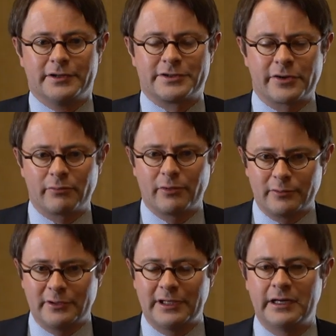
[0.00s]
So, the
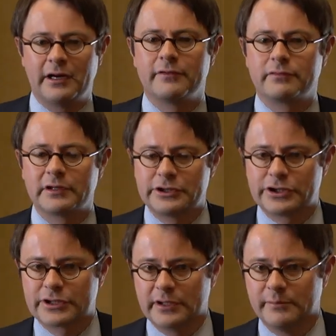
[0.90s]
role of
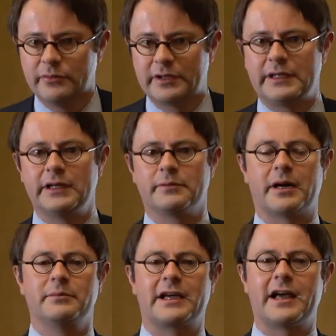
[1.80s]
religious community in
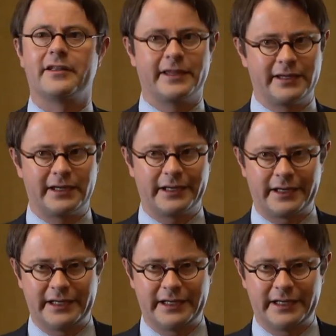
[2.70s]
public health, I think,